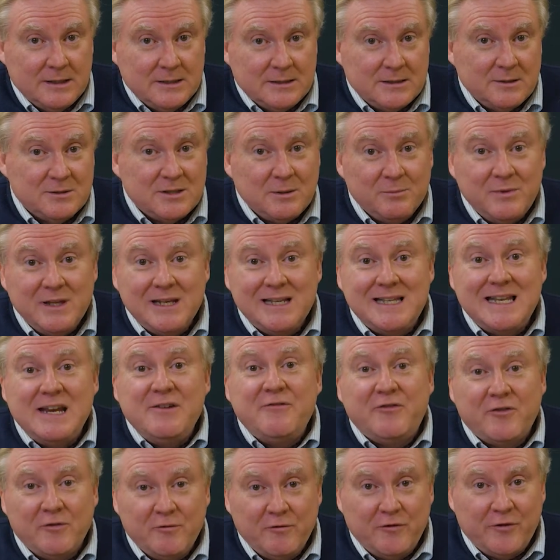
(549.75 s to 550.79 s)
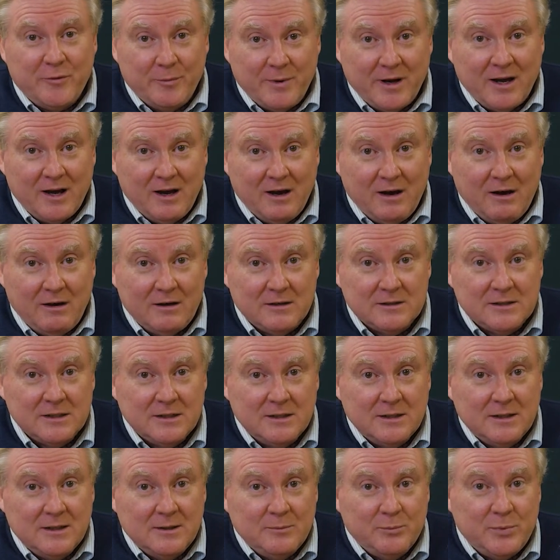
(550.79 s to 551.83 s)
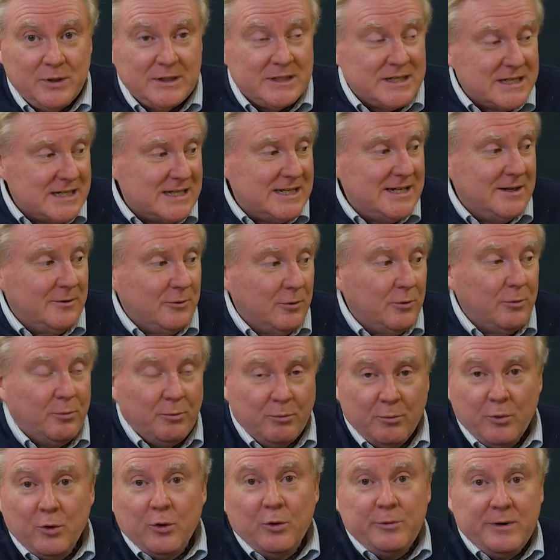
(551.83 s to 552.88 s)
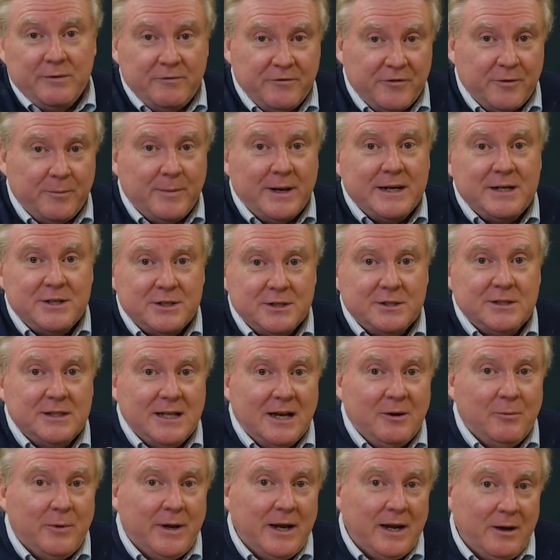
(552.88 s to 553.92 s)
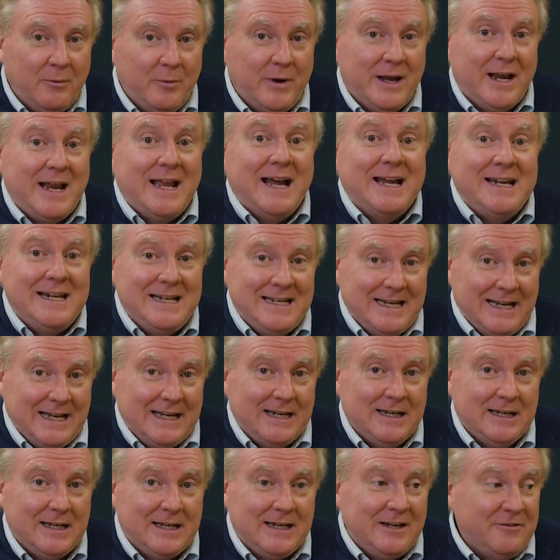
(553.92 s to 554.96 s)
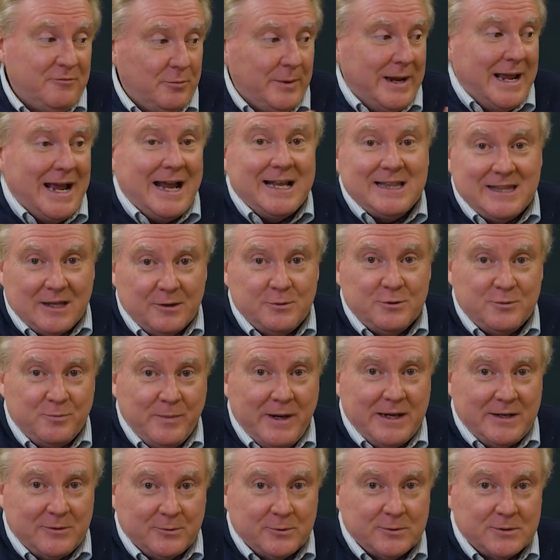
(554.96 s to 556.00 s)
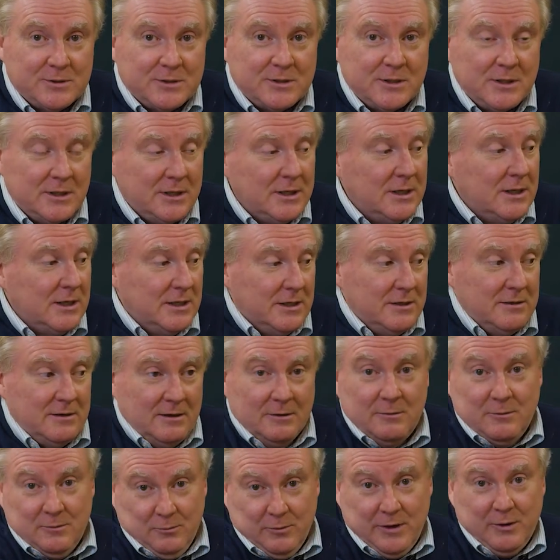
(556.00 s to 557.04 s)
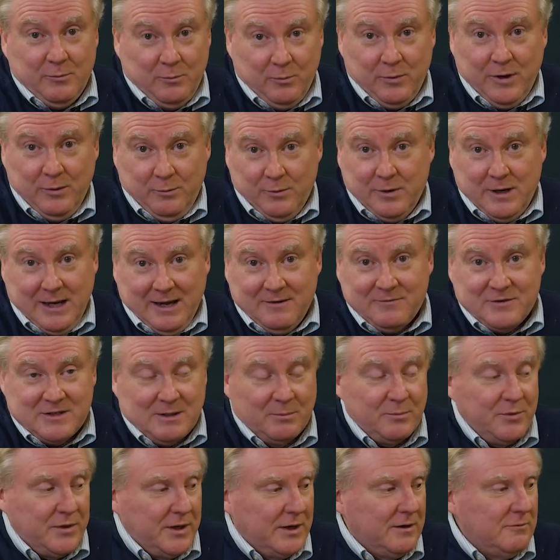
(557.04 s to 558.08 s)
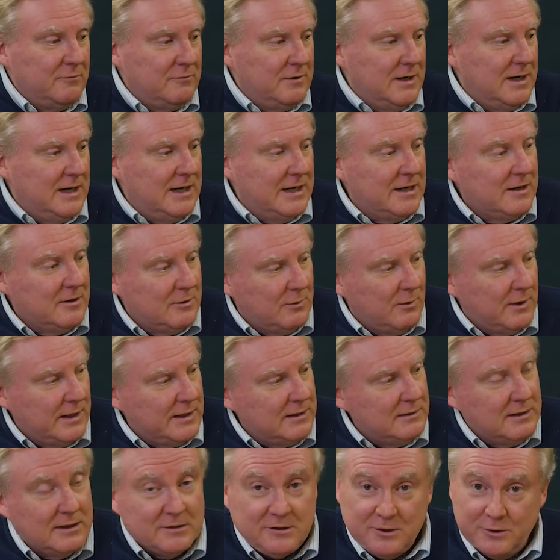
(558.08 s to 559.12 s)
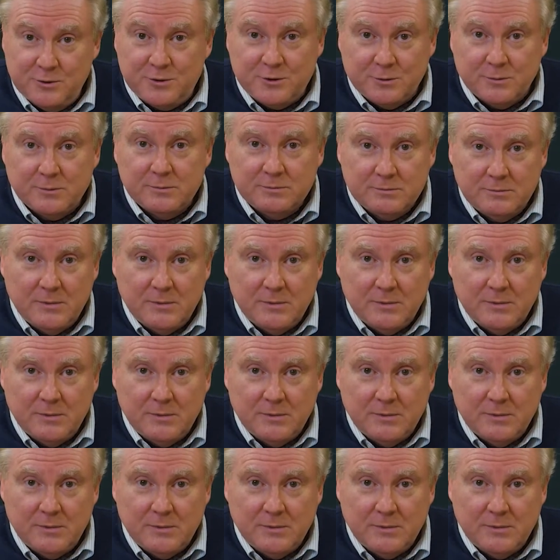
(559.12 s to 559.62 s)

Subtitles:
So something different from a card, but still more information that we're gaining. And if we had those medals, you know, we would have something really quite unusual